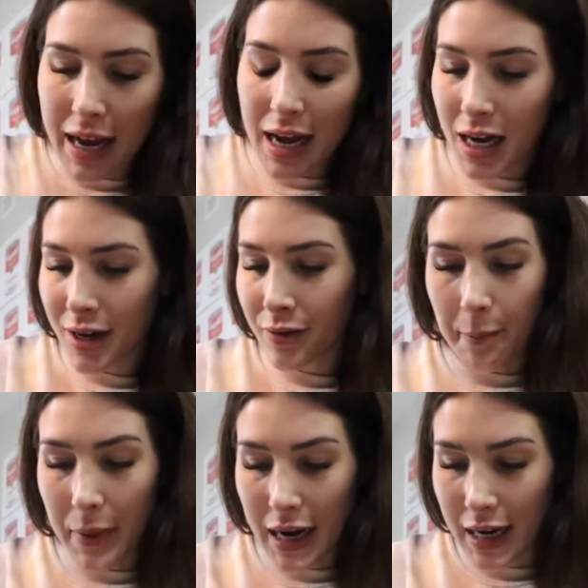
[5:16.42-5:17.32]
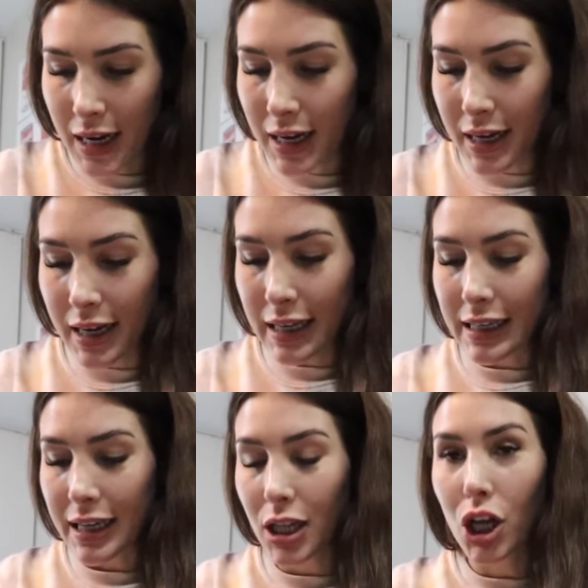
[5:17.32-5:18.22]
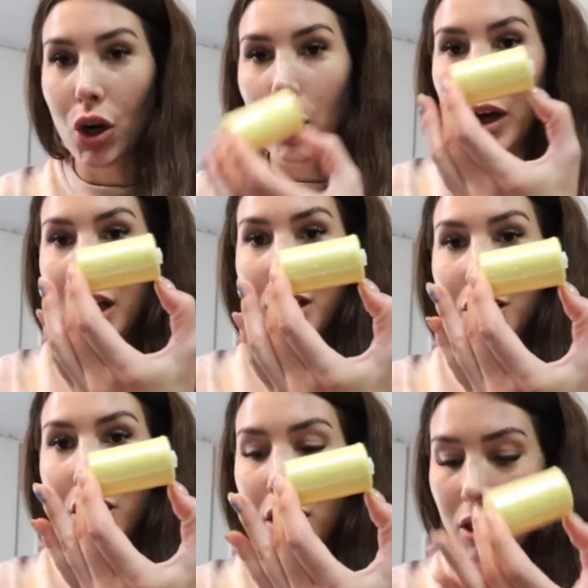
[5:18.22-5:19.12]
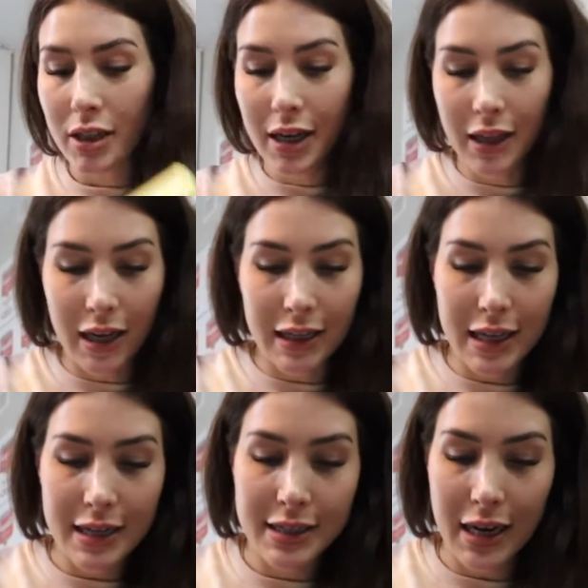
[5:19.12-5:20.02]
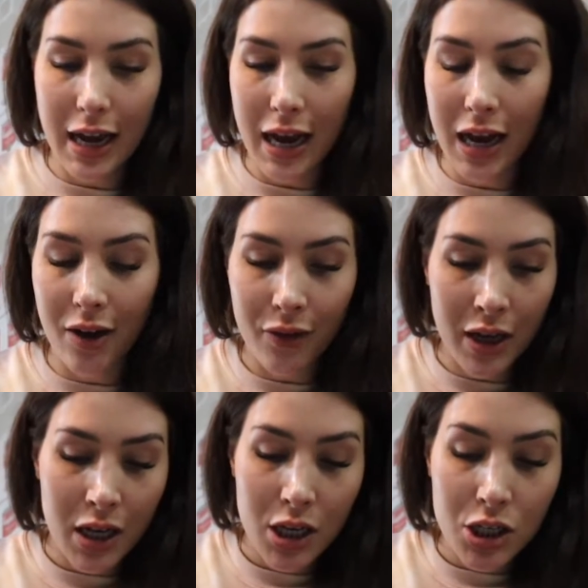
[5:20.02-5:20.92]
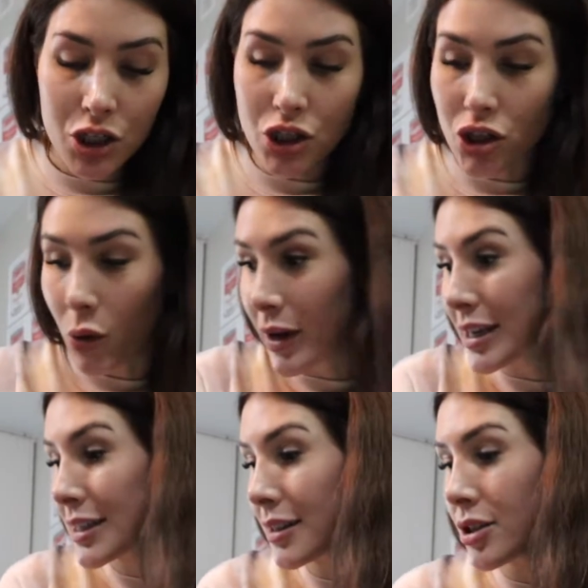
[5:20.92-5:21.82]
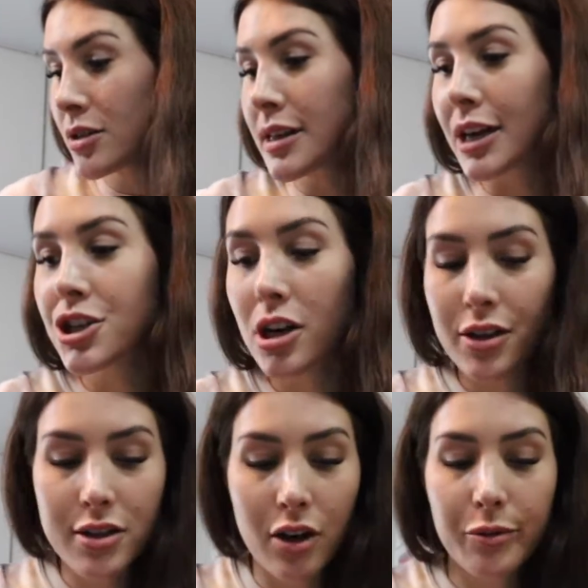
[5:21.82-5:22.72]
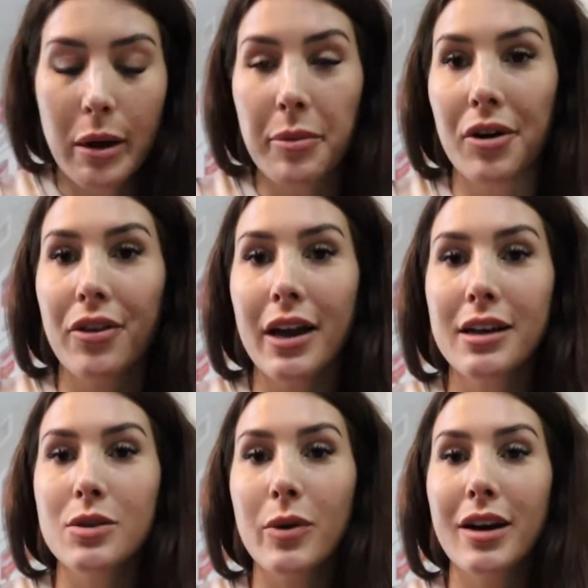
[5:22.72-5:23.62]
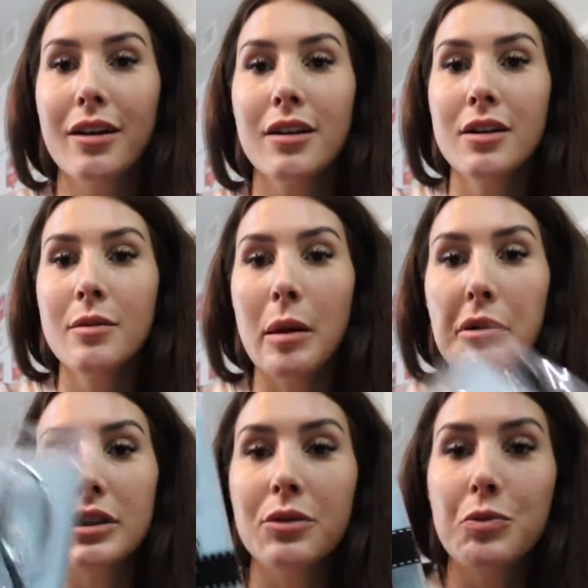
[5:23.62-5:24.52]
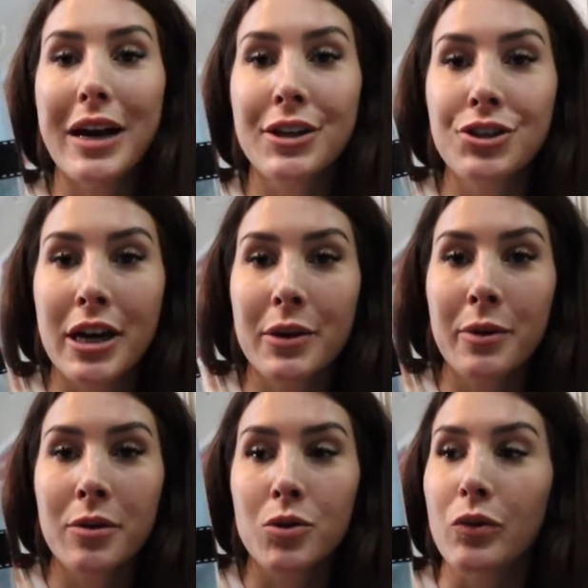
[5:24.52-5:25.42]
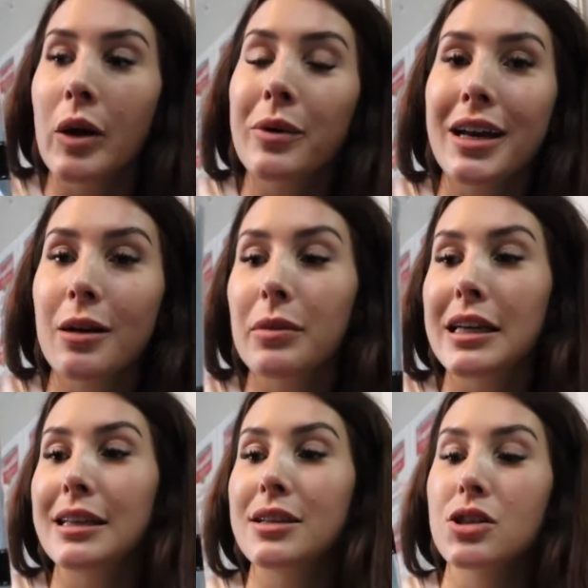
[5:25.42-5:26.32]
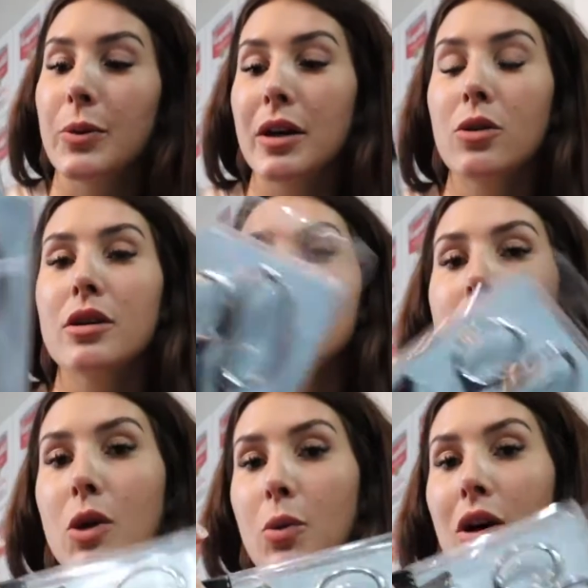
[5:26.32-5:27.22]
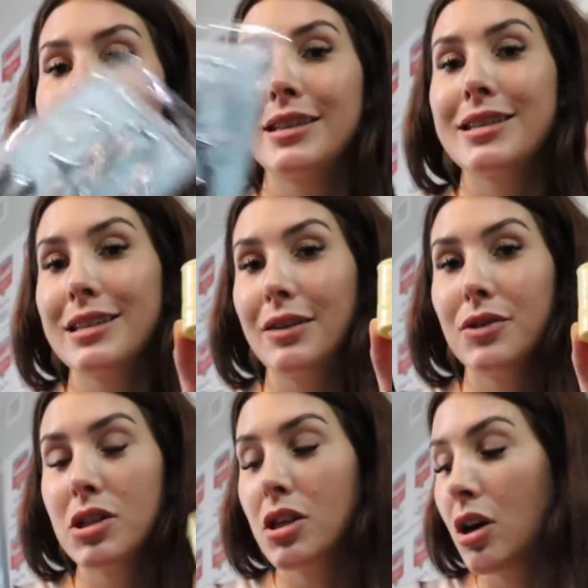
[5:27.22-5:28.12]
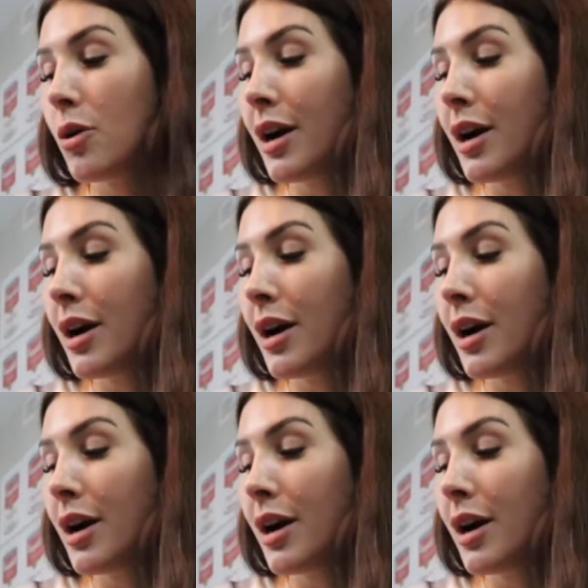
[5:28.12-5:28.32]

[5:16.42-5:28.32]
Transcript: have my yellow yarn like this. I have sewing scissors. I actually got this all for my birthday because when my birthday was back in January, it was right when I completed the sewing course, and so I wanted stuff to sew.